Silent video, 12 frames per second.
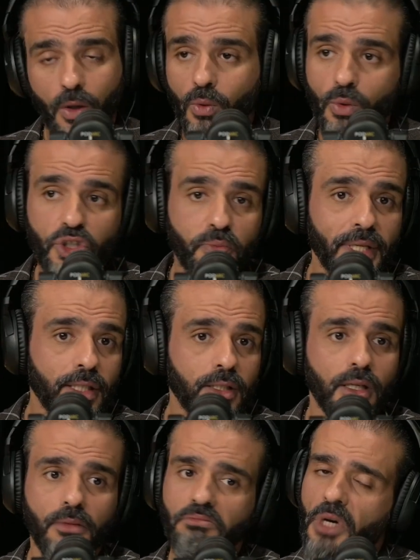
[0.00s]
Which
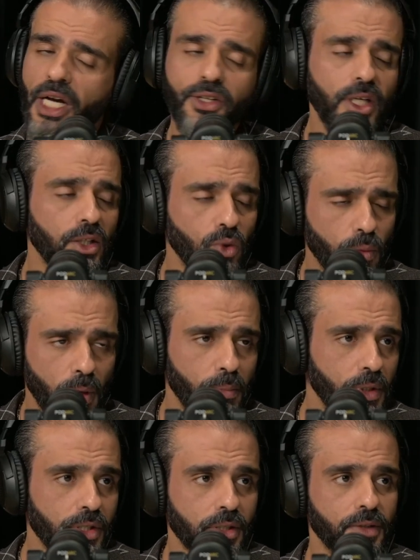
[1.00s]
means I really took my
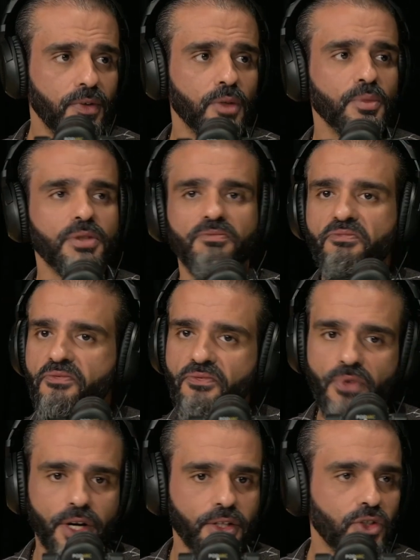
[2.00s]
personal development
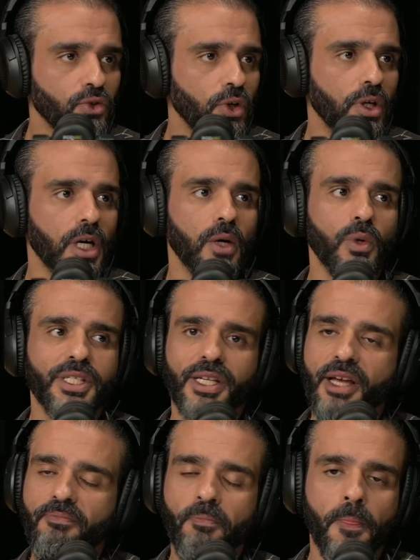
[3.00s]
very strong. I was
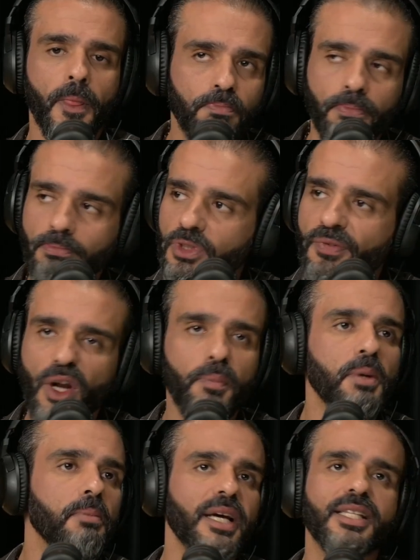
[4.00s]

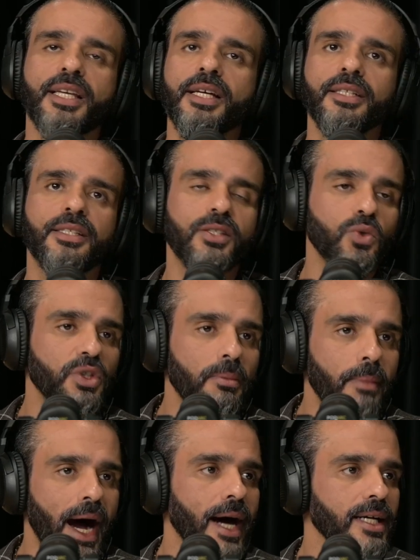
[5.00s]
developing my skills to the
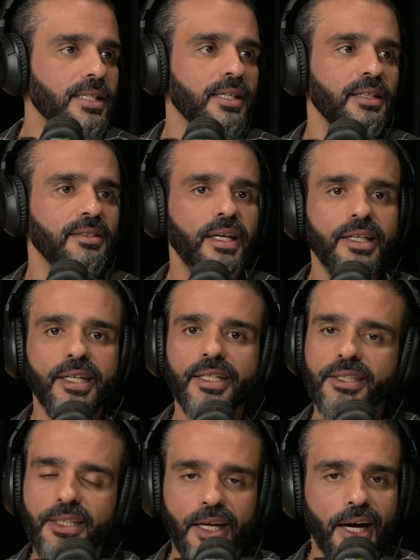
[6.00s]
max. Day
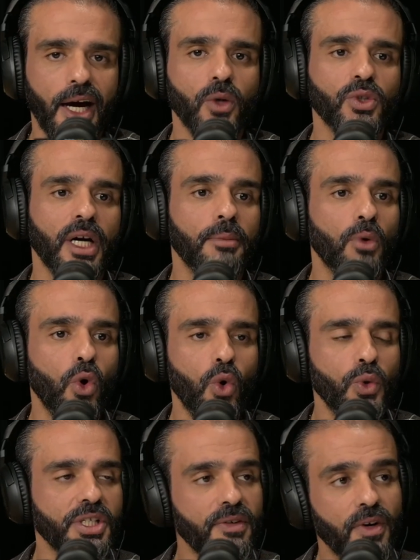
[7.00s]
in, day out, I'm
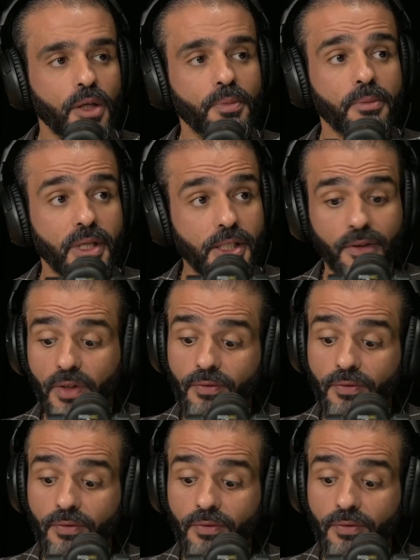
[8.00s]
always developing myself.